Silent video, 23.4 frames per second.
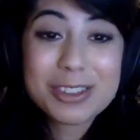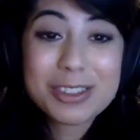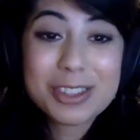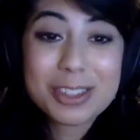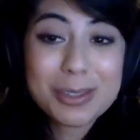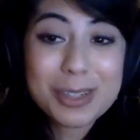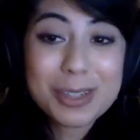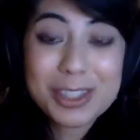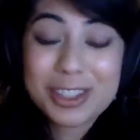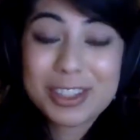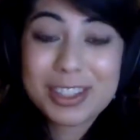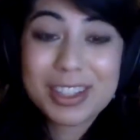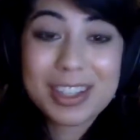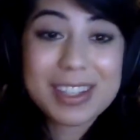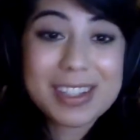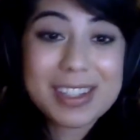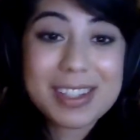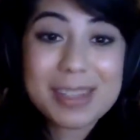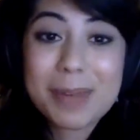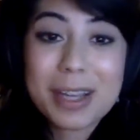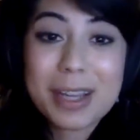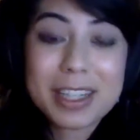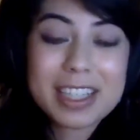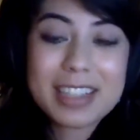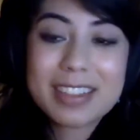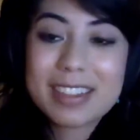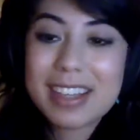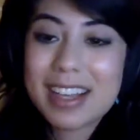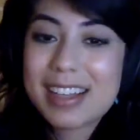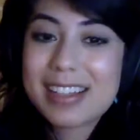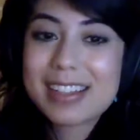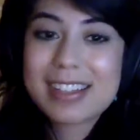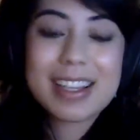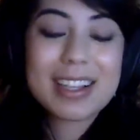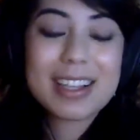Jewishness and
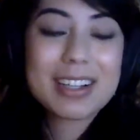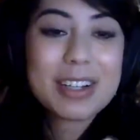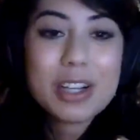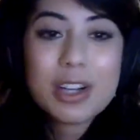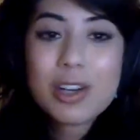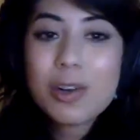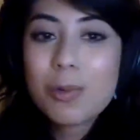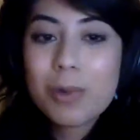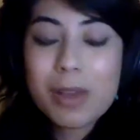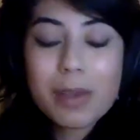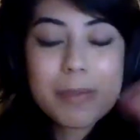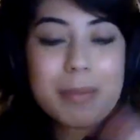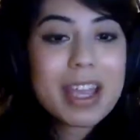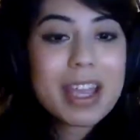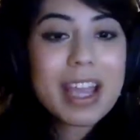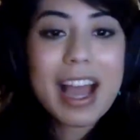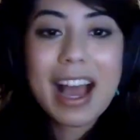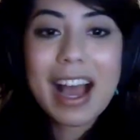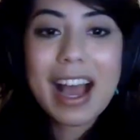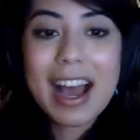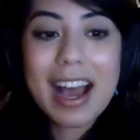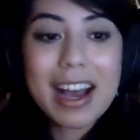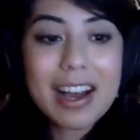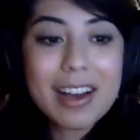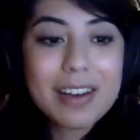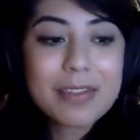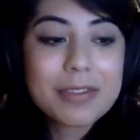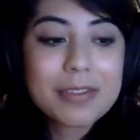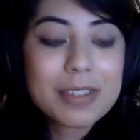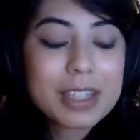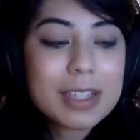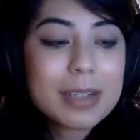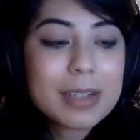recognizing we may have